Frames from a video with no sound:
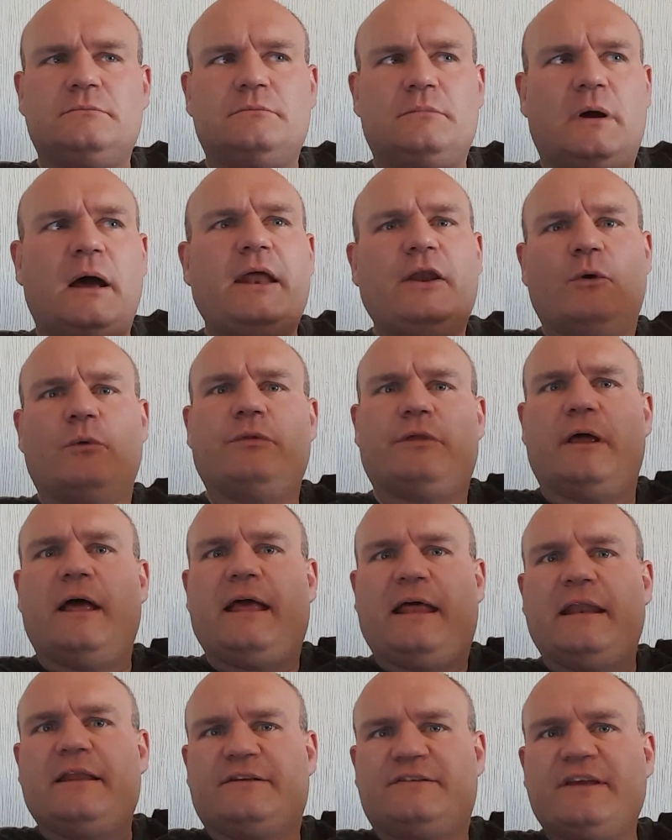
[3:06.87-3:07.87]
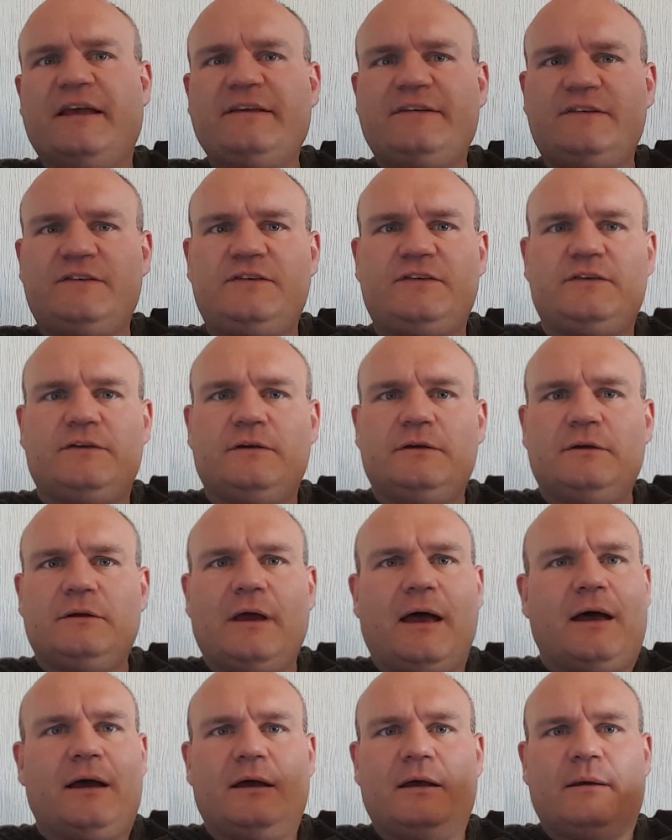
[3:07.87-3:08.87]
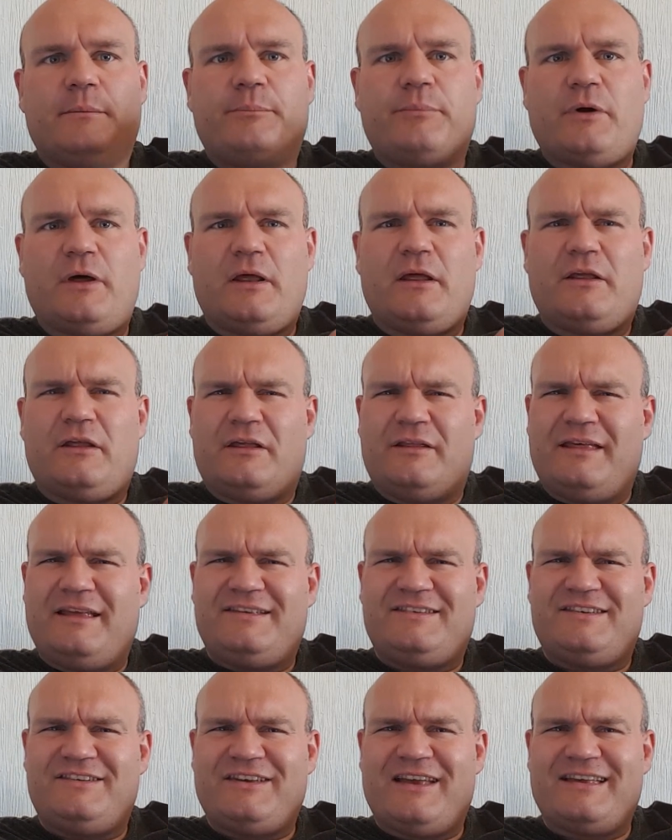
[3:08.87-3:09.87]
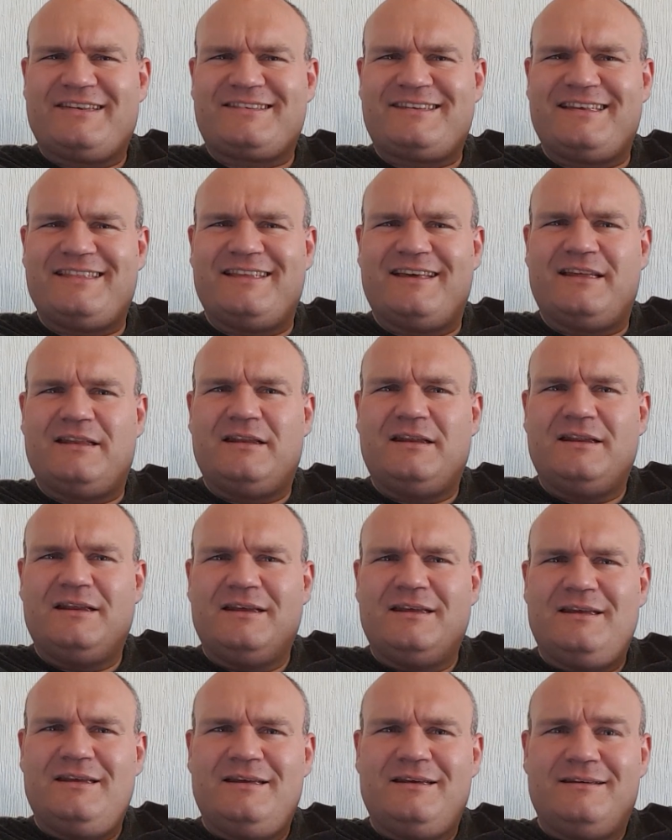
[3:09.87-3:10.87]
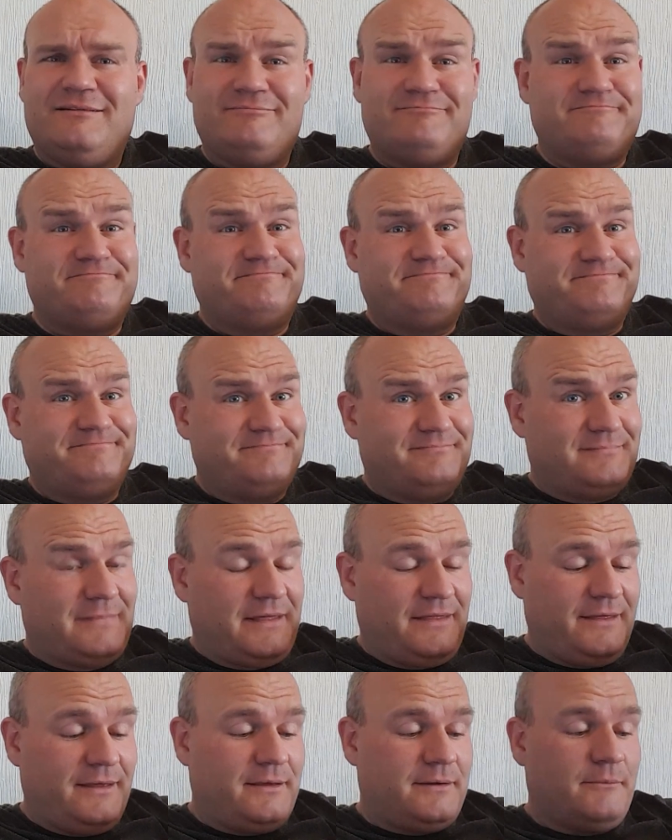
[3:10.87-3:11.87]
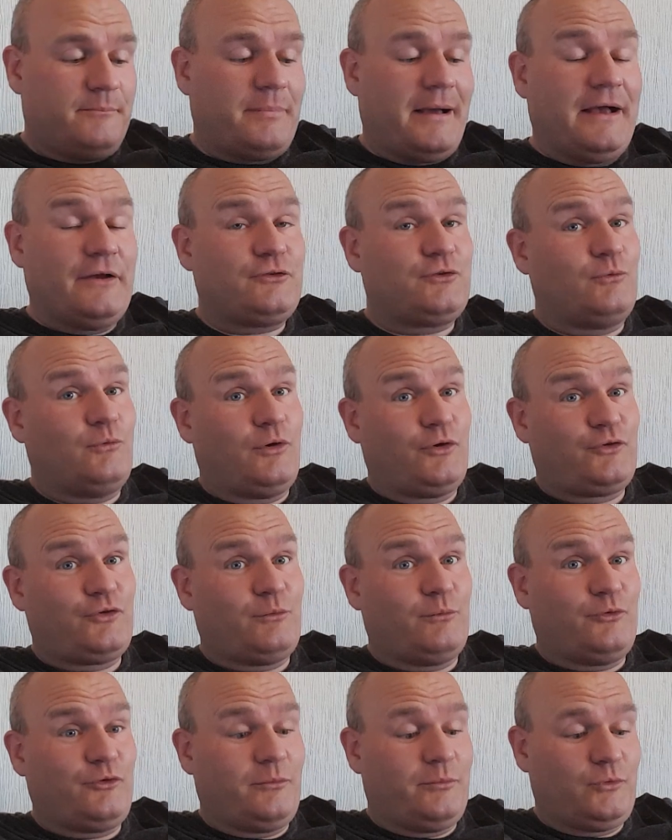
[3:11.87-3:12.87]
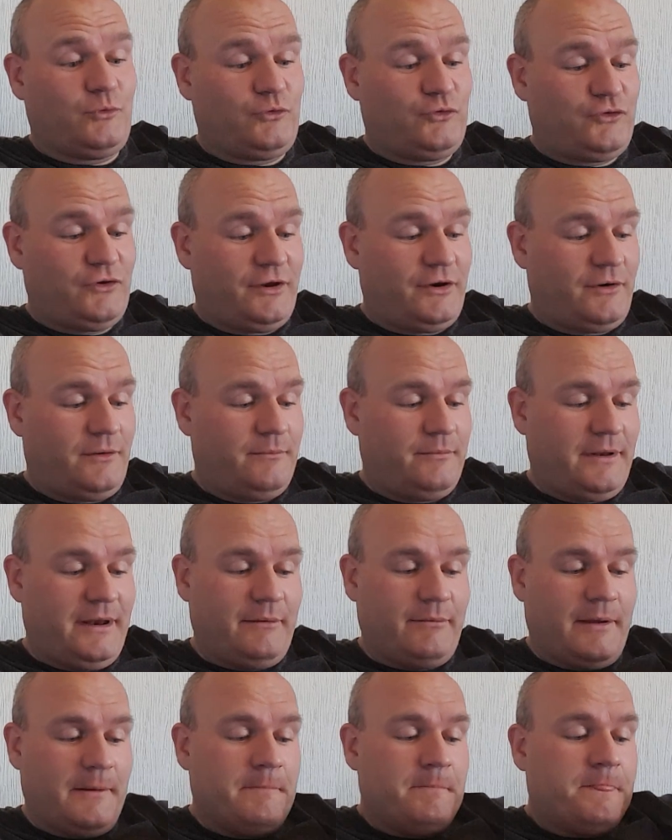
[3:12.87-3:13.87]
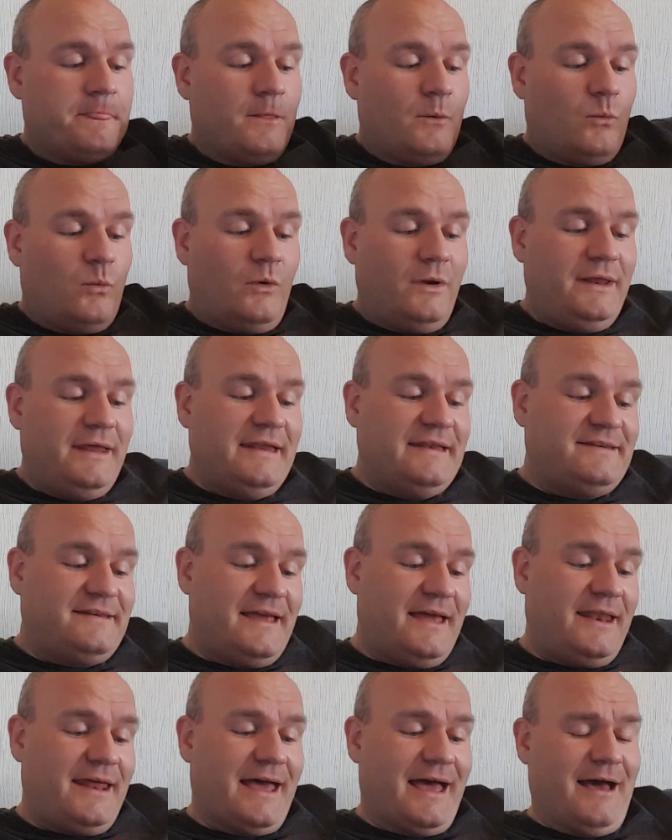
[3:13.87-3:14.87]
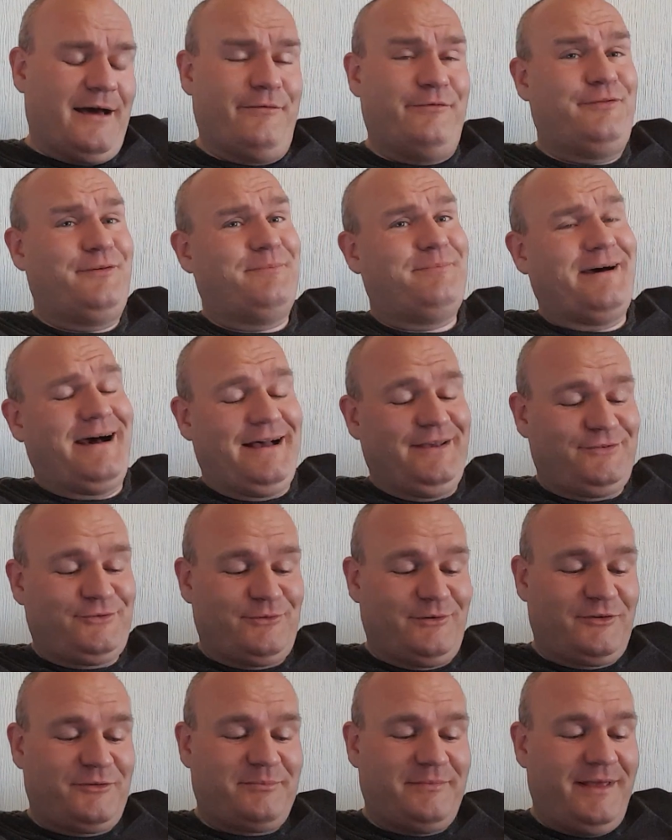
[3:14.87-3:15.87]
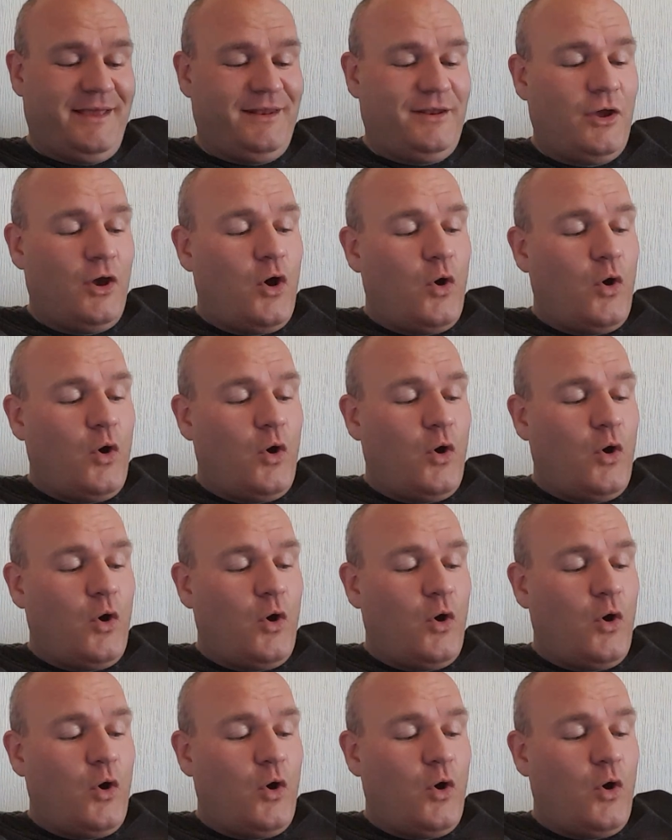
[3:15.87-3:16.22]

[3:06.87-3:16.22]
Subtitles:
I know that it exists. But are they suggesting that I think Pastor Russell was a bullshitter? But anyway, what he did have, the pastor explained,